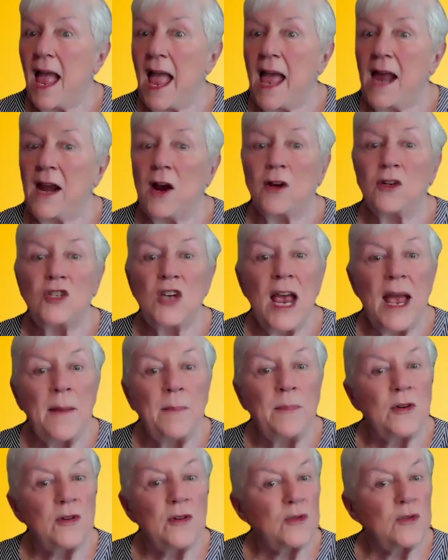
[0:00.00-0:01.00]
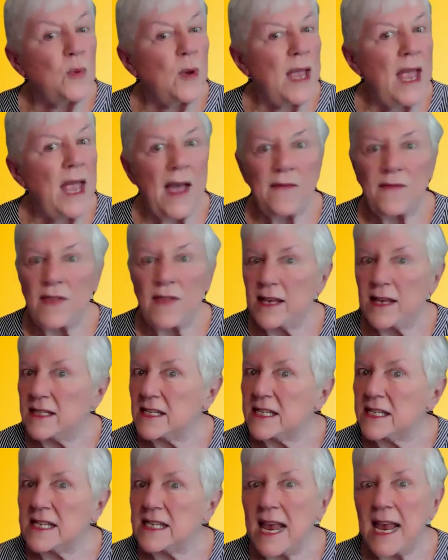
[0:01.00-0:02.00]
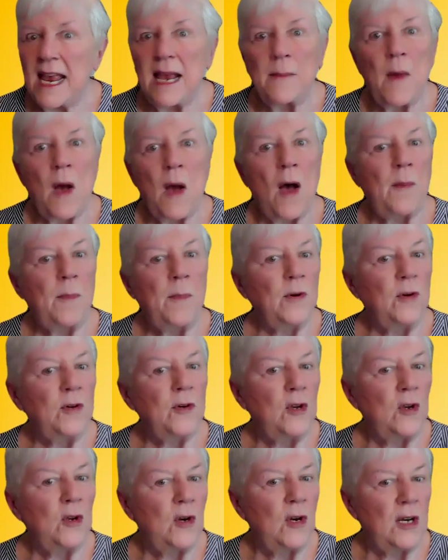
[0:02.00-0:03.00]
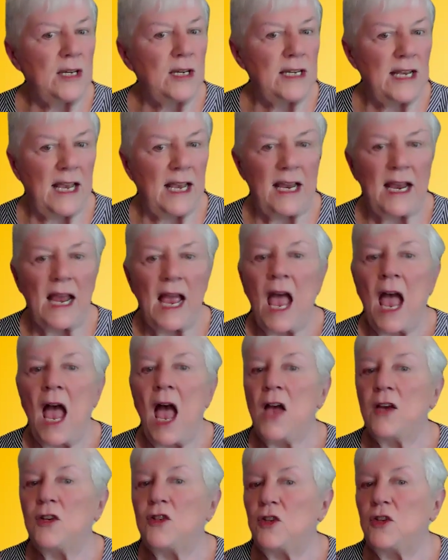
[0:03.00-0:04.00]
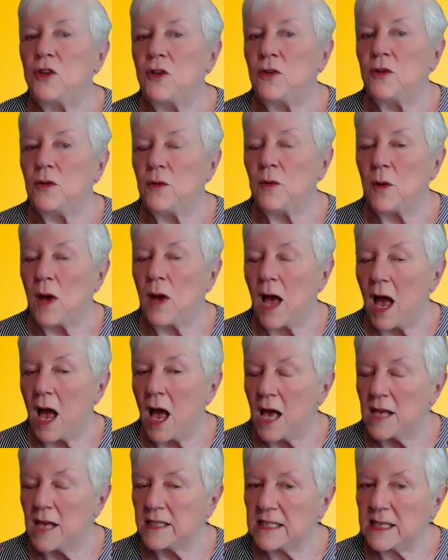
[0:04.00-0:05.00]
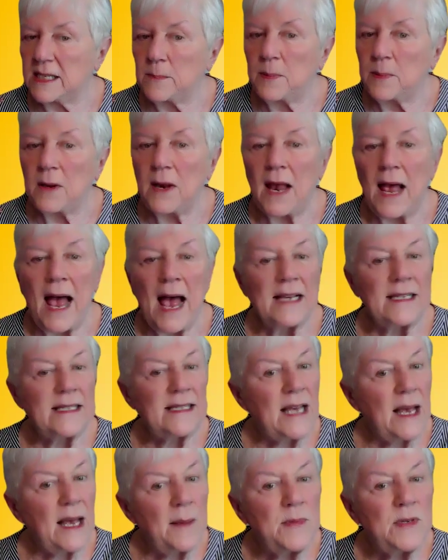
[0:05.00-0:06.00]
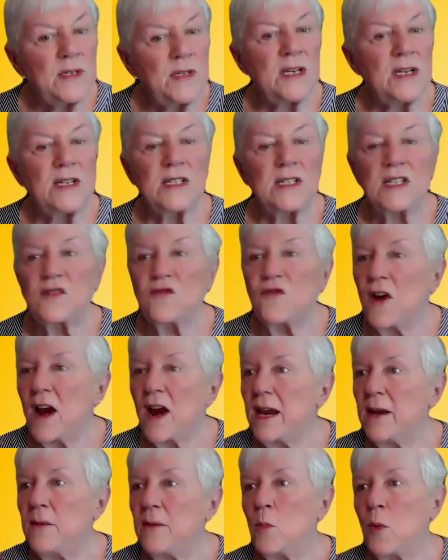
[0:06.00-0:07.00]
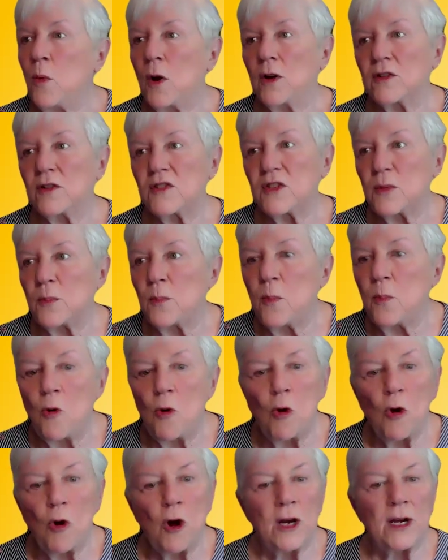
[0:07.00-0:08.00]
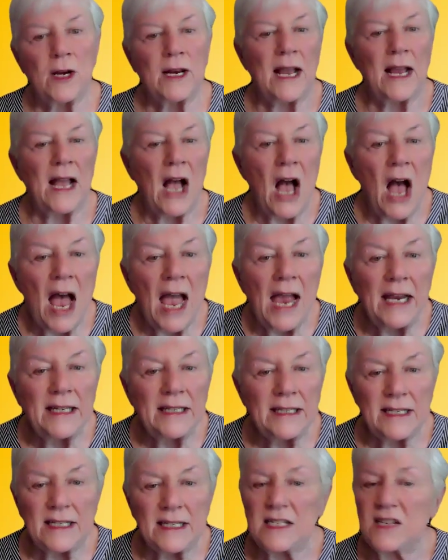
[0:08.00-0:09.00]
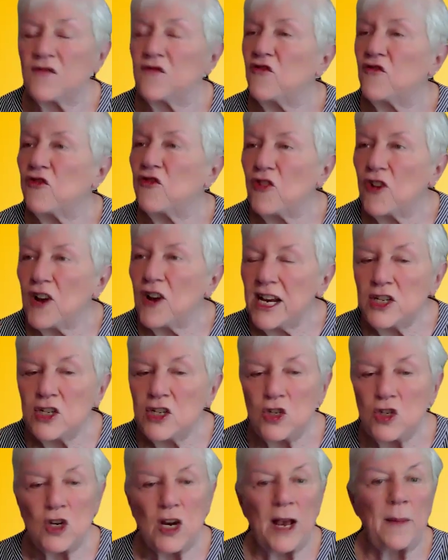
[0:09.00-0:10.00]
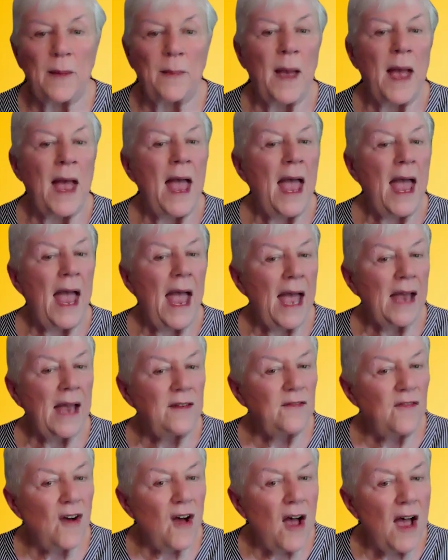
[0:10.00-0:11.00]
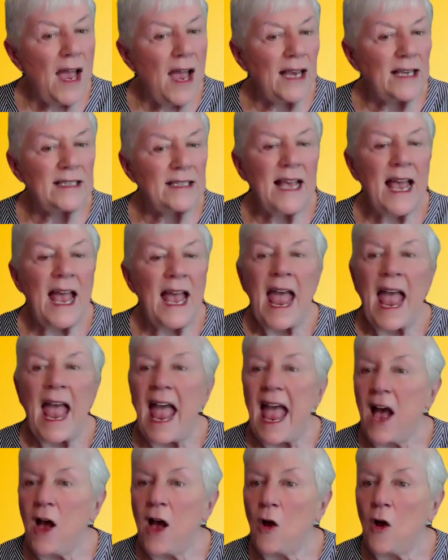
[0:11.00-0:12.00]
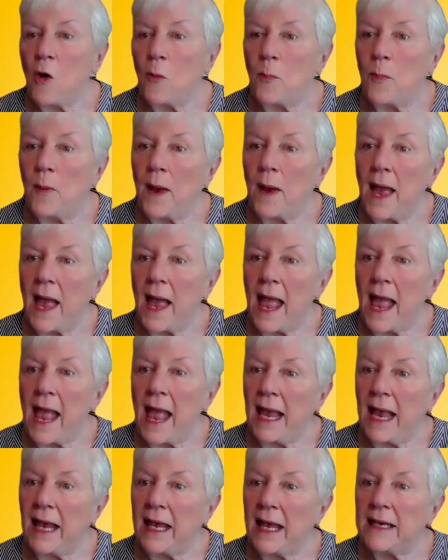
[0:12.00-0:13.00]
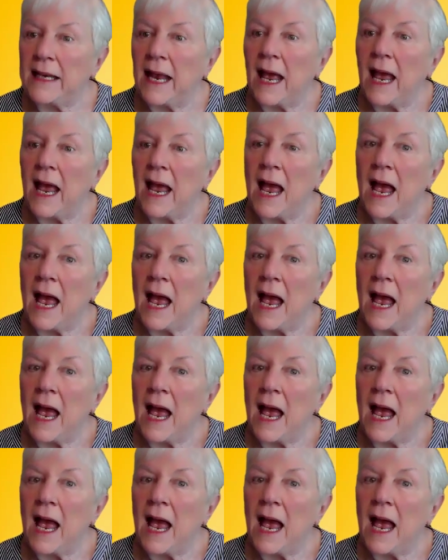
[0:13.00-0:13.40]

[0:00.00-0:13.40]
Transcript: our chapters, we have that same opportunity to supply substance, framework, support, guidance, friendship, advice, help, and